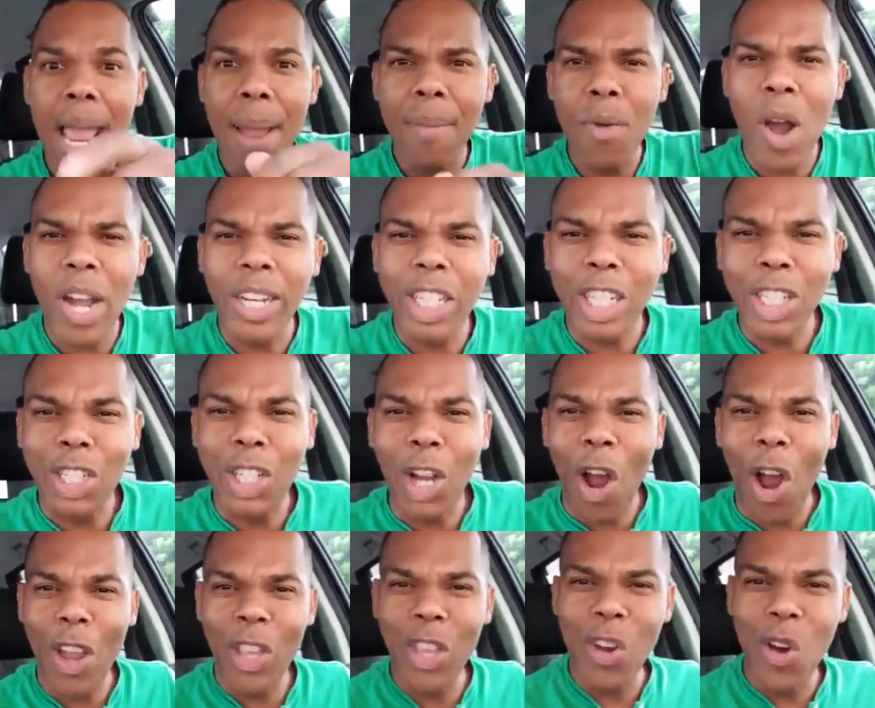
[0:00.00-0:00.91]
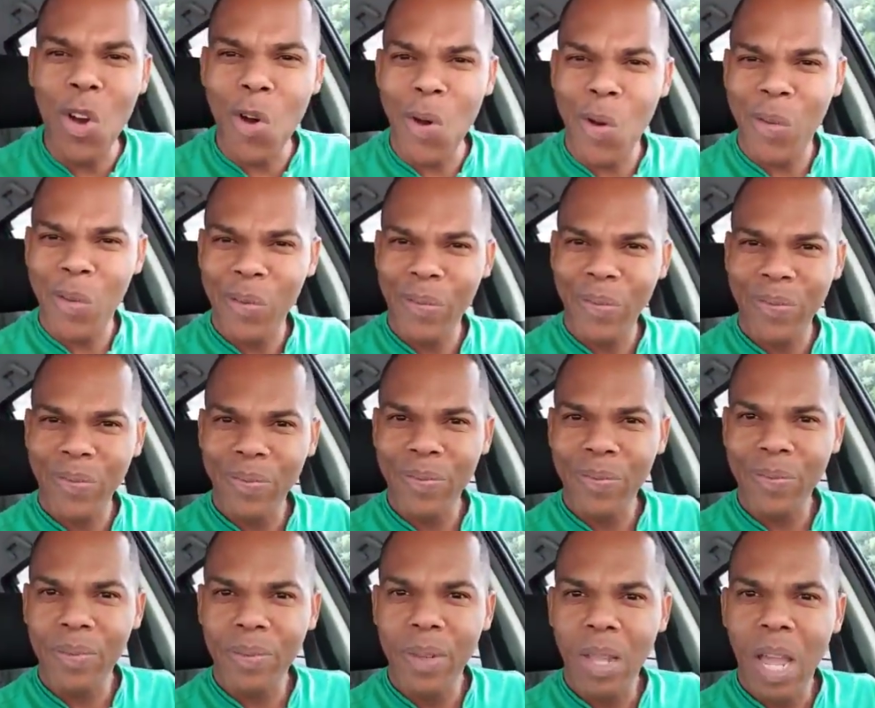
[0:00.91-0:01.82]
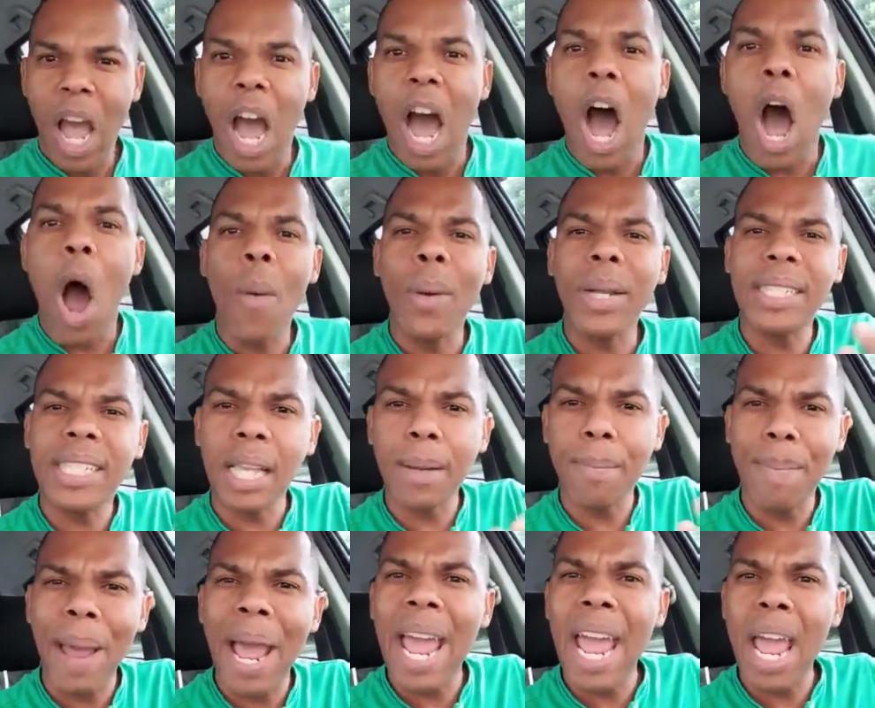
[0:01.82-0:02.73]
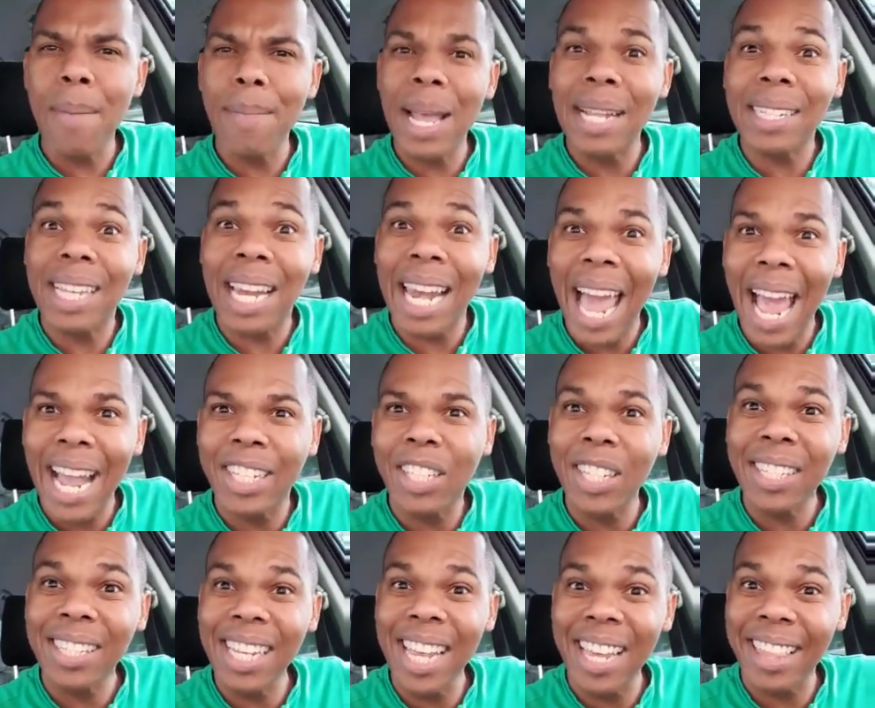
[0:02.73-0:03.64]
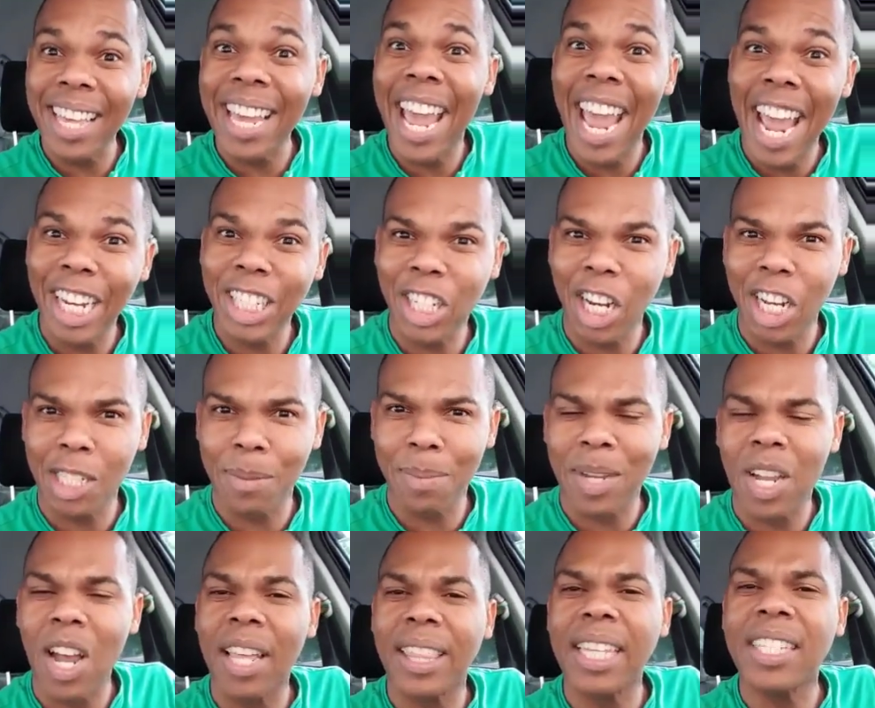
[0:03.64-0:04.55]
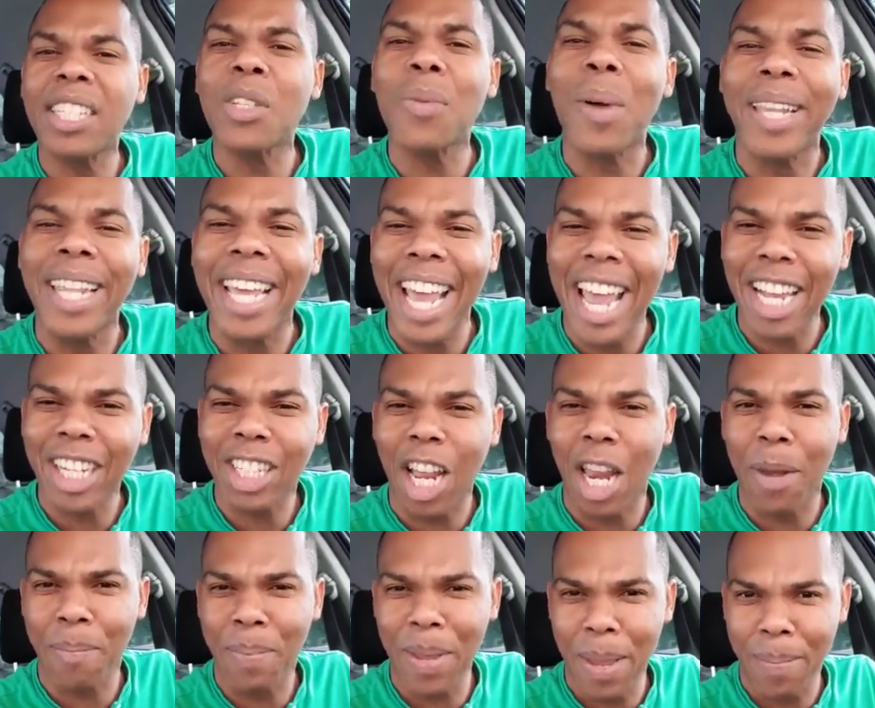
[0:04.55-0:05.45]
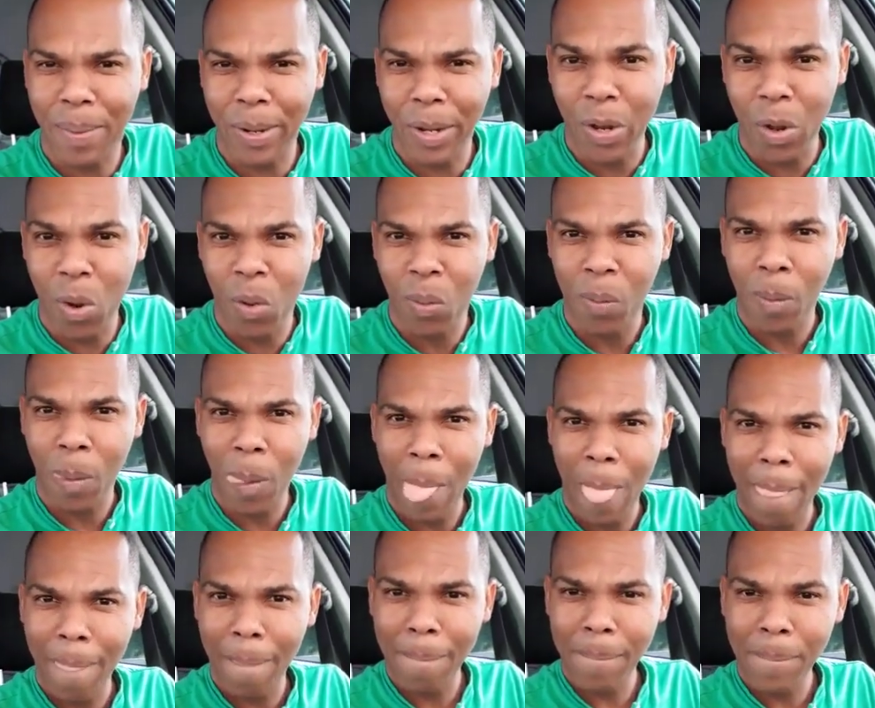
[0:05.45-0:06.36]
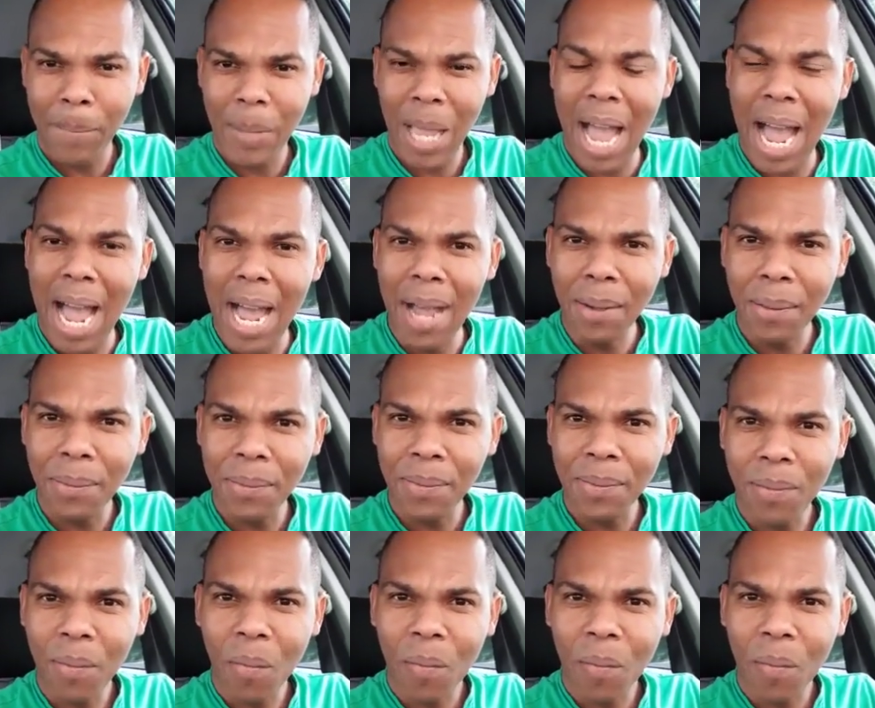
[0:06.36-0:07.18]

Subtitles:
I am going to show you how is it Bahamians like to see the Haitians, because this is what the Haitian people do. Huh?